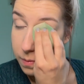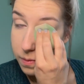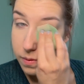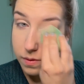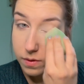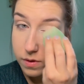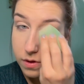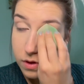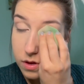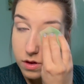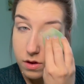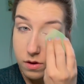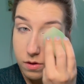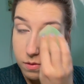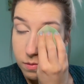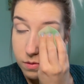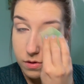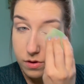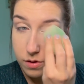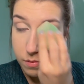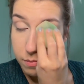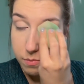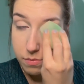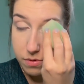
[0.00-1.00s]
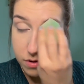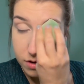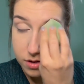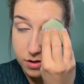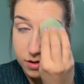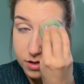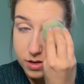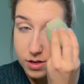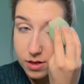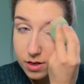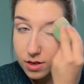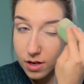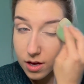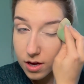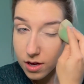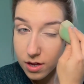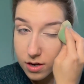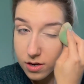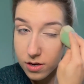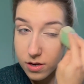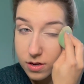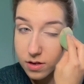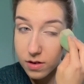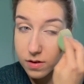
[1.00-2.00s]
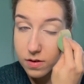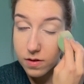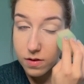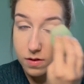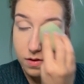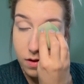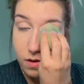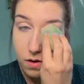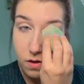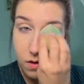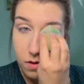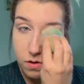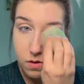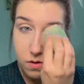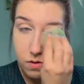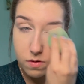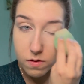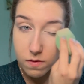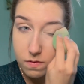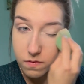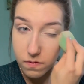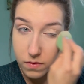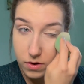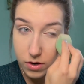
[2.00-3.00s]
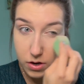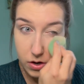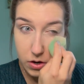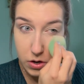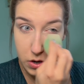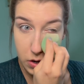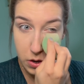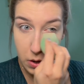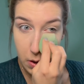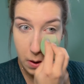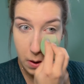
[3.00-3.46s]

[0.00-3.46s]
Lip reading: So I'm just pressing that all over.